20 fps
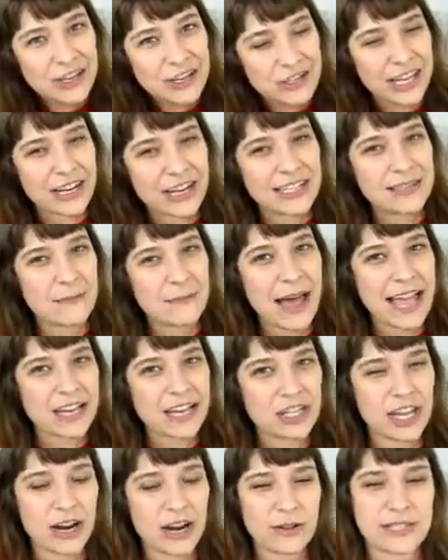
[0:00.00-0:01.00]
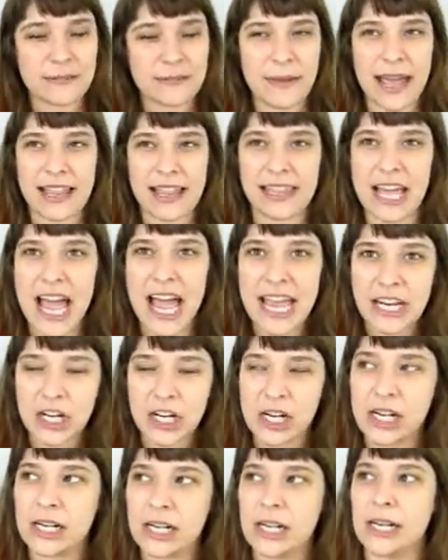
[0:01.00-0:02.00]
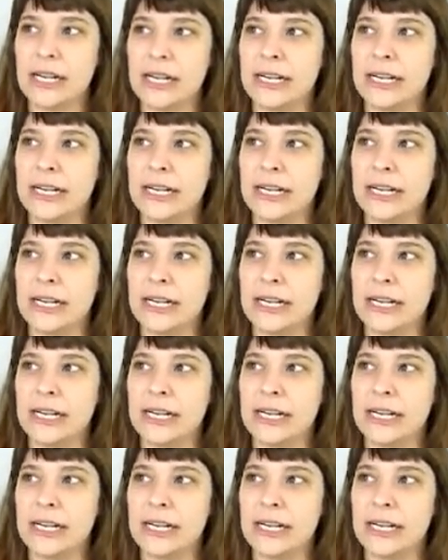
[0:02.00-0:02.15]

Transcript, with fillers: She had on some eyeshadow, some eyeliner.